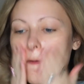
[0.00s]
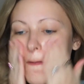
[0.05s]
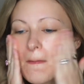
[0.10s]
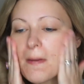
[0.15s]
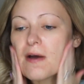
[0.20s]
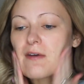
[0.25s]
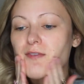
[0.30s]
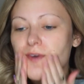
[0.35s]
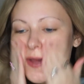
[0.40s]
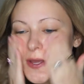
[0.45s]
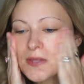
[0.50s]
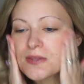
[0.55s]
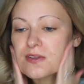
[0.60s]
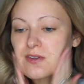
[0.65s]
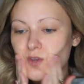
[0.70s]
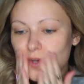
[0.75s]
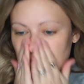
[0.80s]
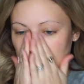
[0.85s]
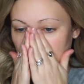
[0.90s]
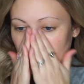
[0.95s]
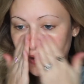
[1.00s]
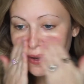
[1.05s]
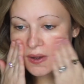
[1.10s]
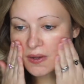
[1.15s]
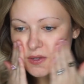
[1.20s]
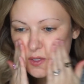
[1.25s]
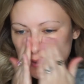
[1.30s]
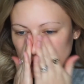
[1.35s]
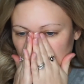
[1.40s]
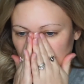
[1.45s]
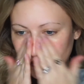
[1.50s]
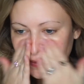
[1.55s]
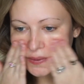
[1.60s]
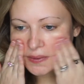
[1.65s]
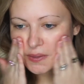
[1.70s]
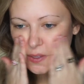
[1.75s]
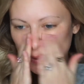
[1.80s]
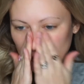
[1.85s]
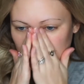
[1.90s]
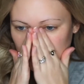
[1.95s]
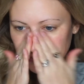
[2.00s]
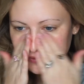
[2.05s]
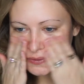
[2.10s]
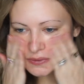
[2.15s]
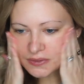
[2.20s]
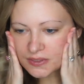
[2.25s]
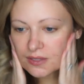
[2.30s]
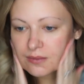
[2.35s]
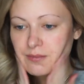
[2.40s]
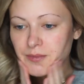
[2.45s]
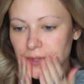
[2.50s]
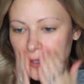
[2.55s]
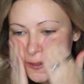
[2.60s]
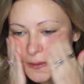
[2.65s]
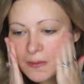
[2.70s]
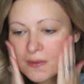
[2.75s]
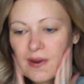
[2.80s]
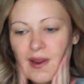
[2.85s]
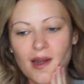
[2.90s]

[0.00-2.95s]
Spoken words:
my face is just constantly going through something.